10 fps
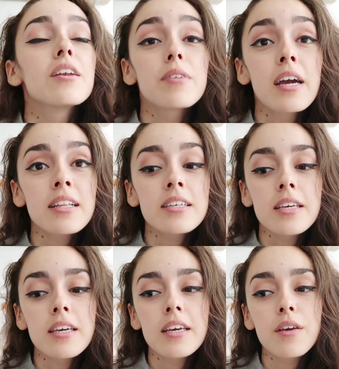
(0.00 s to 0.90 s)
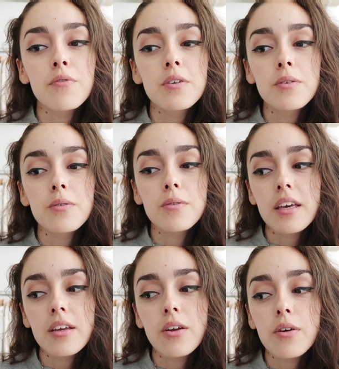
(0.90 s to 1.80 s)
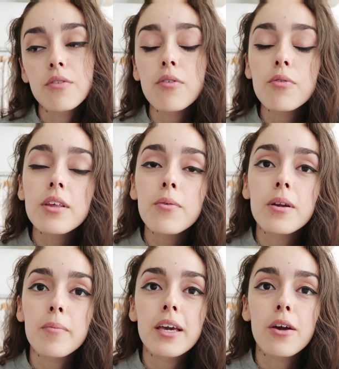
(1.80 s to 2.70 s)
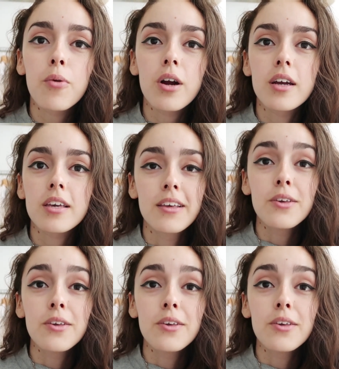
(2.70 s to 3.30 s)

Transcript: in reality, if you really want to make it work,